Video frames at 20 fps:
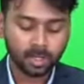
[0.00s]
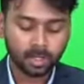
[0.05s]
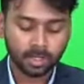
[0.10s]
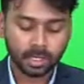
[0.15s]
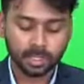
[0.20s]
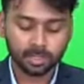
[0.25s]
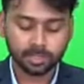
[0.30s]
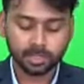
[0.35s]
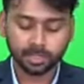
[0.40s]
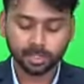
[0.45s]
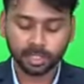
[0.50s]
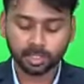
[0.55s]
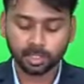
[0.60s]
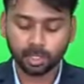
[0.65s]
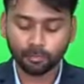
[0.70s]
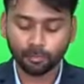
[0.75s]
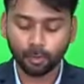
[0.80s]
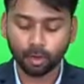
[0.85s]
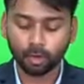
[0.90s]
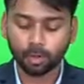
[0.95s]
Consider
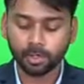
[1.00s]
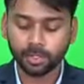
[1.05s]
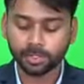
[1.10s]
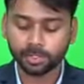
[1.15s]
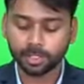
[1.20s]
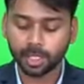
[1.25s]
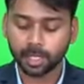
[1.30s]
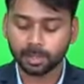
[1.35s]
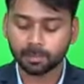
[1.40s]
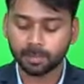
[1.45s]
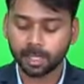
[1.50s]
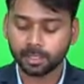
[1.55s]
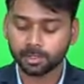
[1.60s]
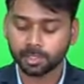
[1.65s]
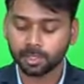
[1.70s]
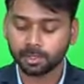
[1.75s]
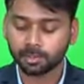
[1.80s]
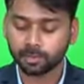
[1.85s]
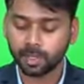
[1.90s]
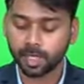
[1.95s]
the following statements
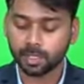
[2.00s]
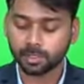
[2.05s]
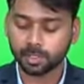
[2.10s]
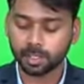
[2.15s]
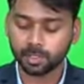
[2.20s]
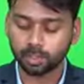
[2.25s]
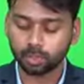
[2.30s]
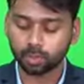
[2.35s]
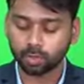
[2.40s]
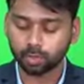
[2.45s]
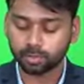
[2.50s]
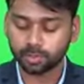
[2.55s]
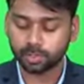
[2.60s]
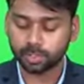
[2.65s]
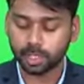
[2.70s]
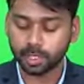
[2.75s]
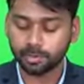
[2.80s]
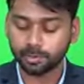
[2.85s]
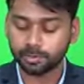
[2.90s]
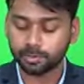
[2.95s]
in relation to
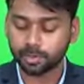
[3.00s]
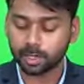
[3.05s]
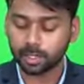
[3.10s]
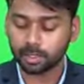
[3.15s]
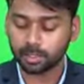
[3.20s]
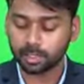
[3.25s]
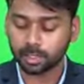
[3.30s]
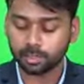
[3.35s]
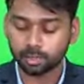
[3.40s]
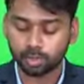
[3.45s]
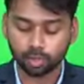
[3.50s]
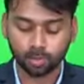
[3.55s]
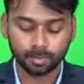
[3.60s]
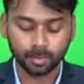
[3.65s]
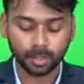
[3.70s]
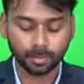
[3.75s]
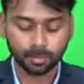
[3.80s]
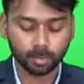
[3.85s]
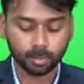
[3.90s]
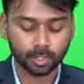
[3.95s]
Central
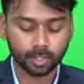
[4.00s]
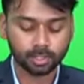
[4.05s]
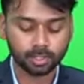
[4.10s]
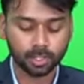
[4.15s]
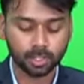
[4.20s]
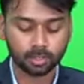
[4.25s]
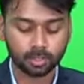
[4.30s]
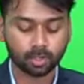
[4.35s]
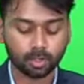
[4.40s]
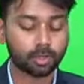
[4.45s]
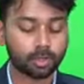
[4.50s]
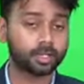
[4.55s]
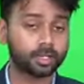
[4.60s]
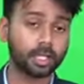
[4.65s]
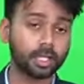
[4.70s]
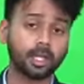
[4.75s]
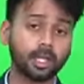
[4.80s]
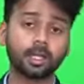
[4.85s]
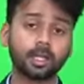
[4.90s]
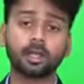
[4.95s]
Consumer Protection
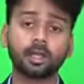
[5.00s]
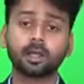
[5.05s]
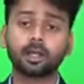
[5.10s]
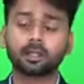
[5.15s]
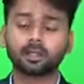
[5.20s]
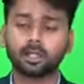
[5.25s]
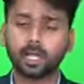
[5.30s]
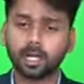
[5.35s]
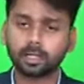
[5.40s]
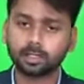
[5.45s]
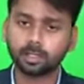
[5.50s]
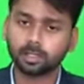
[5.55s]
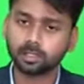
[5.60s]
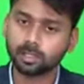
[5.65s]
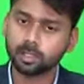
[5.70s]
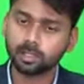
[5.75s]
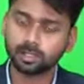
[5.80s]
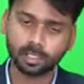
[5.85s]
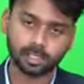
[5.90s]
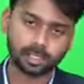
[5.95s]
Authority, that is
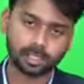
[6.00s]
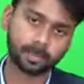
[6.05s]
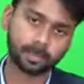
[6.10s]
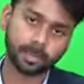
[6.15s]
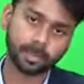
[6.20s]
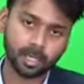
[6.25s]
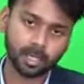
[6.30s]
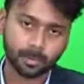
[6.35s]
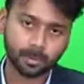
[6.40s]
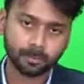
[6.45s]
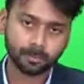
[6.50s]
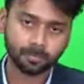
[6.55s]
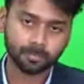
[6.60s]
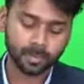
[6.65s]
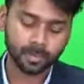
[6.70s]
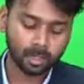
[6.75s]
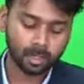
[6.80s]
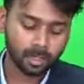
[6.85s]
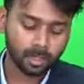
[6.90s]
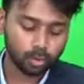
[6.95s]
CCPA.
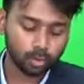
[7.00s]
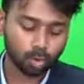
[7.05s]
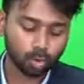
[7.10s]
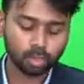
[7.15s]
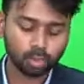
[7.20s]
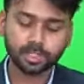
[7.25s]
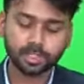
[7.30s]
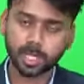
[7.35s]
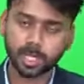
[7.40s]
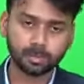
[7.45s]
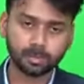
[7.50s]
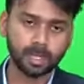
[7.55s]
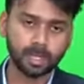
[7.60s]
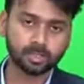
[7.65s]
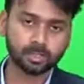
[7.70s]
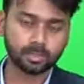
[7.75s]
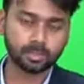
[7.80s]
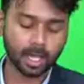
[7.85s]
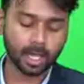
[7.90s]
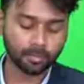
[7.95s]
Two
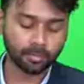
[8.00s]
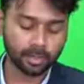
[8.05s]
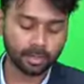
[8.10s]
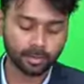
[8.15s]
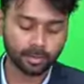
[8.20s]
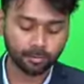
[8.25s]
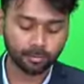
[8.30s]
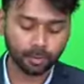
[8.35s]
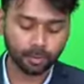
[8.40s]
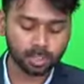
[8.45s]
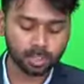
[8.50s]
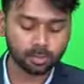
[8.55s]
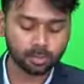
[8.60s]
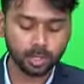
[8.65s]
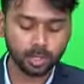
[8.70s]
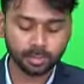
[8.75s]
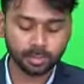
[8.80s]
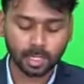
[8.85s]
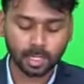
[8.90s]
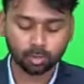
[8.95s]
statements they have given. First
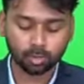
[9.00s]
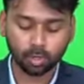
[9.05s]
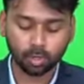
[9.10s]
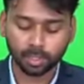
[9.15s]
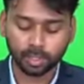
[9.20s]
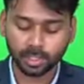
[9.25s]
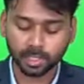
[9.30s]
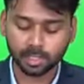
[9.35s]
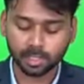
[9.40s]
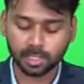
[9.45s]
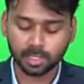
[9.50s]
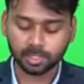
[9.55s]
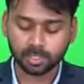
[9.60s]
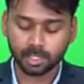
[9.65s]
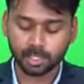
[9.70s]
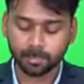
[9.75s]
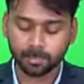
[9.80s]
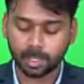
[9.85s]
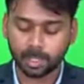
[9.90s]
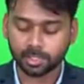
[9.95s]
one, the authority is
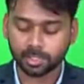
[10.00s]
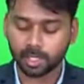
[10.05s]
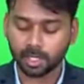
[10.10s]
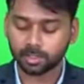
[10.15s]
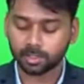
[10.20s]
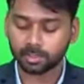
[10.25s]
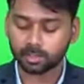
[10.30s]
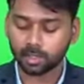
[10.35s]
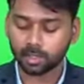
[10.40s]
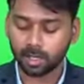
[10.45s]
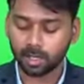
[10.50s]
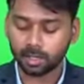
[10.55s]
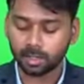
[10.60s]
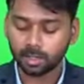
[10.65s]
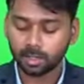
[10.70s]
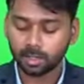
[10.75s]
established under the